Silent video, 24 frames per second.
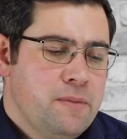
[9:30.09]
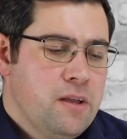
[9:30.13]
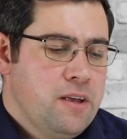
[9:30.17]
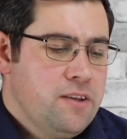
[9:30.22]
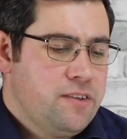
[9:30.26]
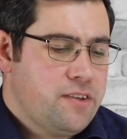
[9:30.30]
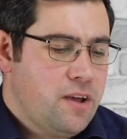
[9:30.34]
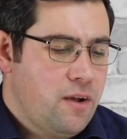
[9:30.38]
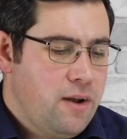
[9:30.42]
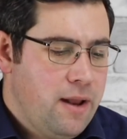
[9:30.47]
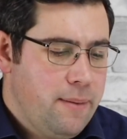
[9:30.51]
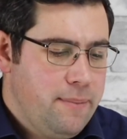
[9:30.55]

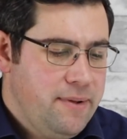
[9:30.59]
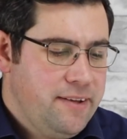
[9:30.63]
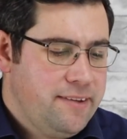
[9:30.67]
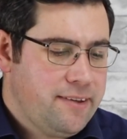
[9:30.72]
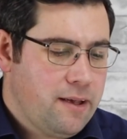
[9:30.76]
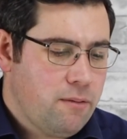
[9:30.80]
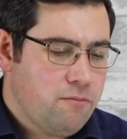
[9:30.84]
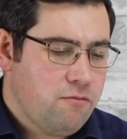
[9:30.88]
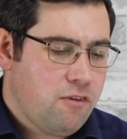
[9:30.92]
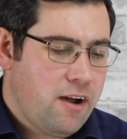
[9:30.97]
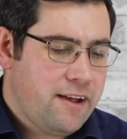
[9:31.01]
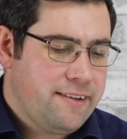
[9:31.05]
So let me
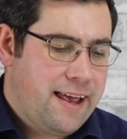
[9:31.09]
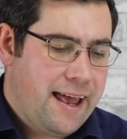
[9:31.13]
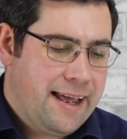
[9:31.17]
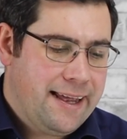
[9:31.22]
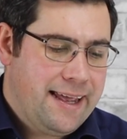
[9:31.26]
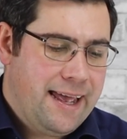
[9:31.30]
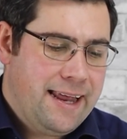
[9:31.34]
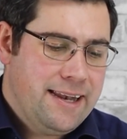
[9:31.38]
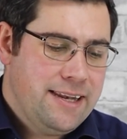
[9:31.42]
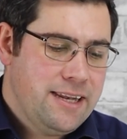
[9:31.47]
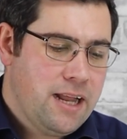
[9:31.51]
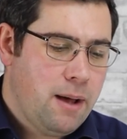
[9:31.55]
summarize that
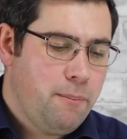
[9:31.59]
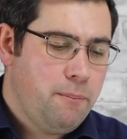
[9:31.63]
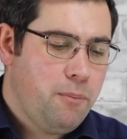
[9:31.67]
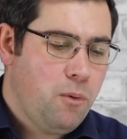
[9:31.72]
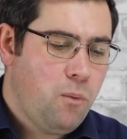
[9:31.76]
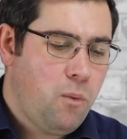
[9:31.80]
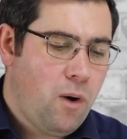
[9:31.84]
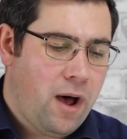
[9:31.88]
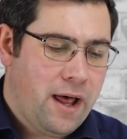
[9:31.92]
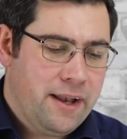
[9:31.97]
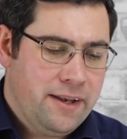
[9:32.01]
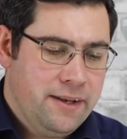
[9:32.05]
again. Number
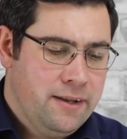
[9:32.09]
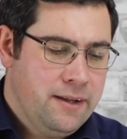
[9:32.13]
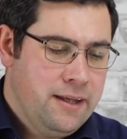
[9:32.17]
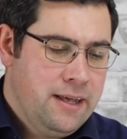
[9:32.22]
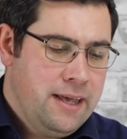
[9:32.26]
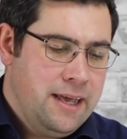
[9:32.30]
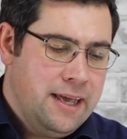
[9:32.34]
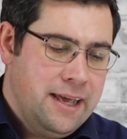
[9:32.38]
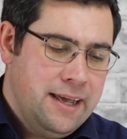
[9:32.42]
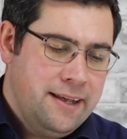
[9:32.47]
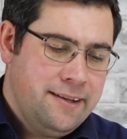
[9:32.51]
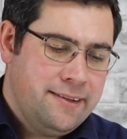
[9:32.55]
1
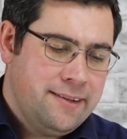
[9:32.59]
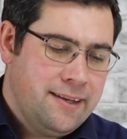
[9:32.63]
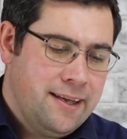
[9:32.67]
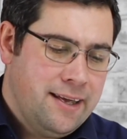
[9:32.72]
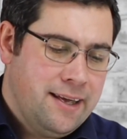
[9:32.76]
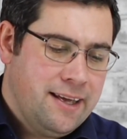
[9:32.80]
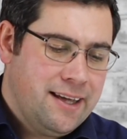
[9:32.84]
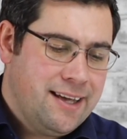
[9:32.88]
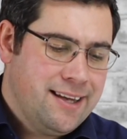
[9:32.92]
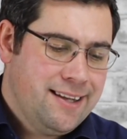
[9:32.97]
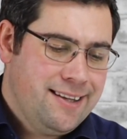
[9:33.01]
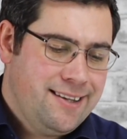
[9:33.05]
is
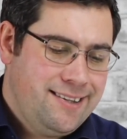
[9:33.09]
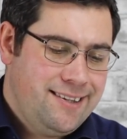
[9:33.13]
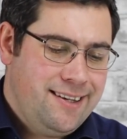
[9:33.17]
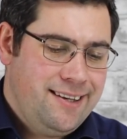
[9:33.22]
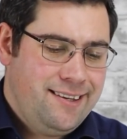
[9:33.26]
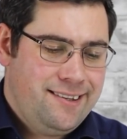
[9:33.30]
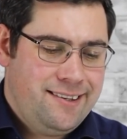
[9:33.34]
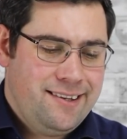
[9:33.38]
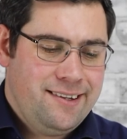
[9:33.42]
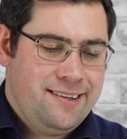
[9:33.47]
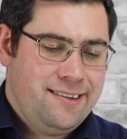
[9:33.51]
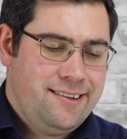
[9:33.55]

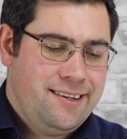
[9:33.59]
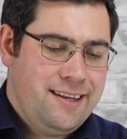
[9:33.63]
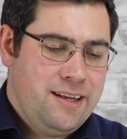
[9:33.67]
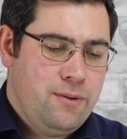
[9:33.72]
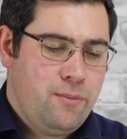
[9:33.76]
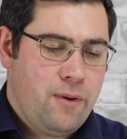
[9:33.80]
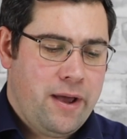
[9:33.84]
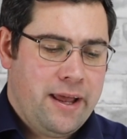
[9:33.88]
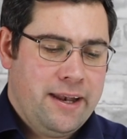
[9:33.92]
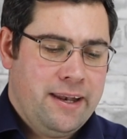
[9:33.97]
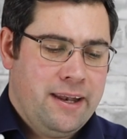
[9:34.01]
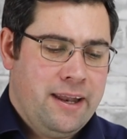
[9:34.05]
consistency
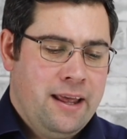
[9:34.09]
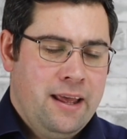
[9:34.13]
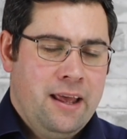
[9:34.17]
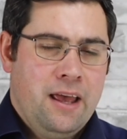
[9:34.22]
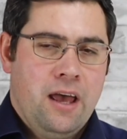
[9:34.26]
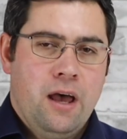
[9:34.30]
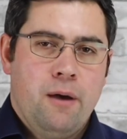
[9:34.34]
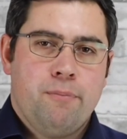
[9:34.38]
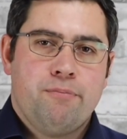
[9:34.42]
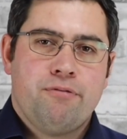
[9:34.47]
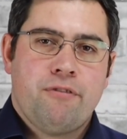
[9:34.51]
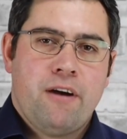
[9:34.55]
when
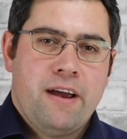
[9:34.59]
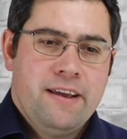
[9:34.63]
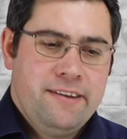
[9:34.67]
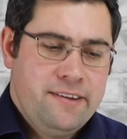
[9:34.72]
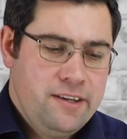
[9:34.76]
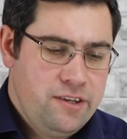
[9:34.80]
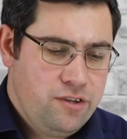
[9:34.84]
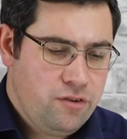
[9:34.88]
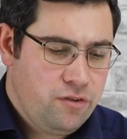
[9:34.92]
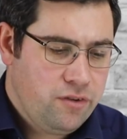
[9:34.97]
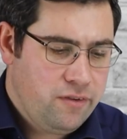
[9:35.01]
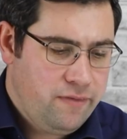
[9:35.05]

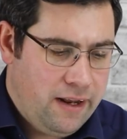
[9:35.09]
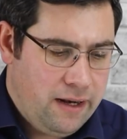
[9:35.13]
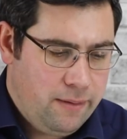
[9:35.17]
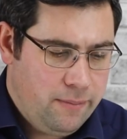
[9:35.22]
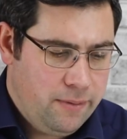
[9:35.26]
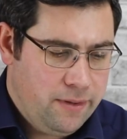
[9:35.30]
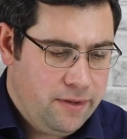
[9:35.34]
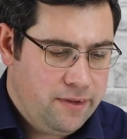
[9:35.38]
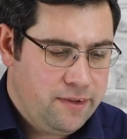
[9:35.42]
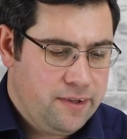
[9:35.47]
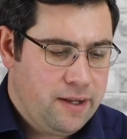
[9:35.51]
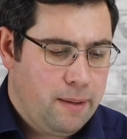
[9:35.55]
appraising your
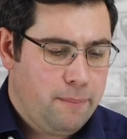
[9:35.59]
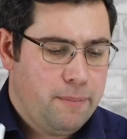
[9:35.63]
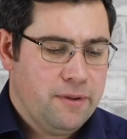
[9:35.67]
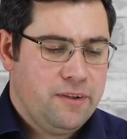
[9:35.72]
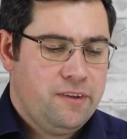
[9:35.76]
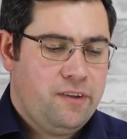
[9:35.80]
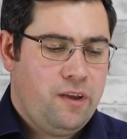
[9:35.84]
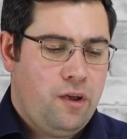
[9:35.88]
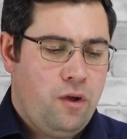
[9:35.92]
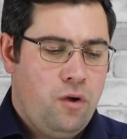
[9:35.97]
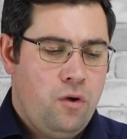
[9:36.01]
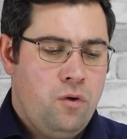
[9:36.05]
developments. Number
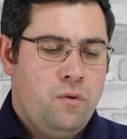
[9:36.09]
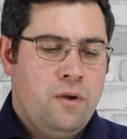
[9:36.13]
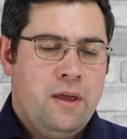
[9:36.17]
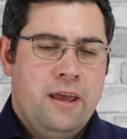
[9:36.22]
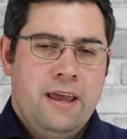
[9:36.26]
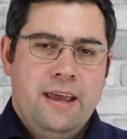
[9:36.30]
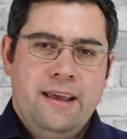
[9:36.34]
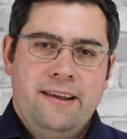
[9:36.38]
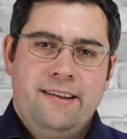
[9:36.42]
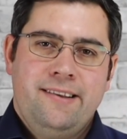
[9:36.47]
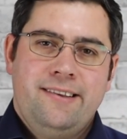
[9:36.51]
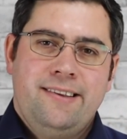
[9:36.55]
2
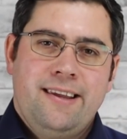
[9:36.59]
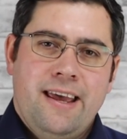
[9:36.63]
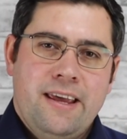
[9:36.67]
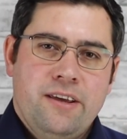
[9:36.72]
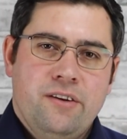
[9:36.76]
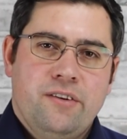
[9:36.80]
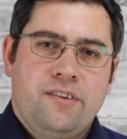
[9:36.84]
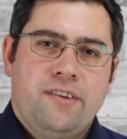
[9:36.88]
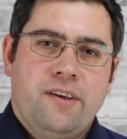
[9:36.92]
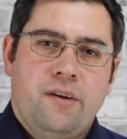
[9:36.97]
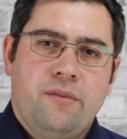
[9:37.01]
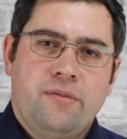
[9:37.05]
is set
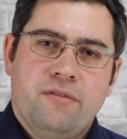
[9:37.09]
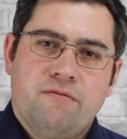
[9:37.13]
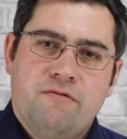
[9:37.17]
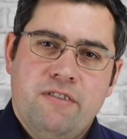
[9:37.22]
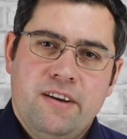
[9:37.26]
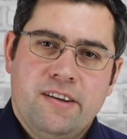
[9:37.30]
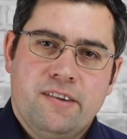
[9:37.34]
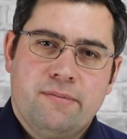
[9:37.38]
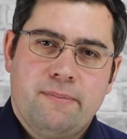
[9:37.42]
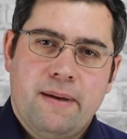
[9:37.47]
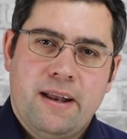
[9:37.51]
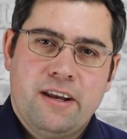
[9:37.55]
yourself some
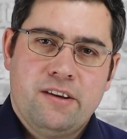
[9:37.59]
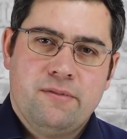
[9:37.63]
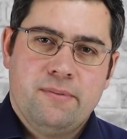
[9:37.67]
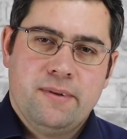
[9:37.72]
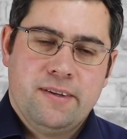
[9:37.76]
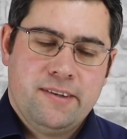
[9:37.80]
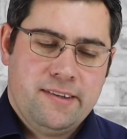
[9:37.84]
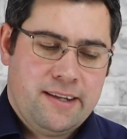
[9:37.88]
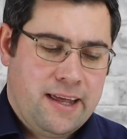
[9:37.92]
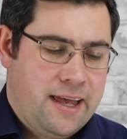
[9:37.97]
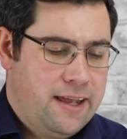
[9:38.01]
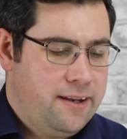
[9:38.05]
risk
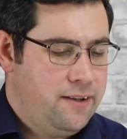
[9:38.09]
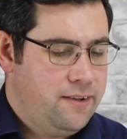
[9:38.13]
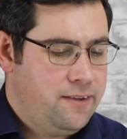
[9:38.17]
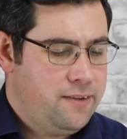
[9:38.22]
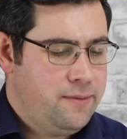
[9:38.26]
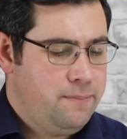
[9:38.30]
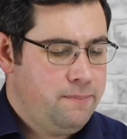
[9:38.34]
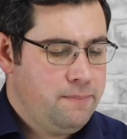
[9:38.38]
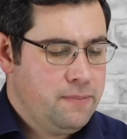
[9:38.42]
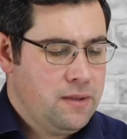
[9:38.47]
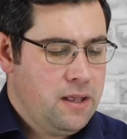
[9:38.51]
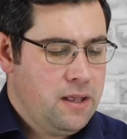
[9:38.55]
management standards.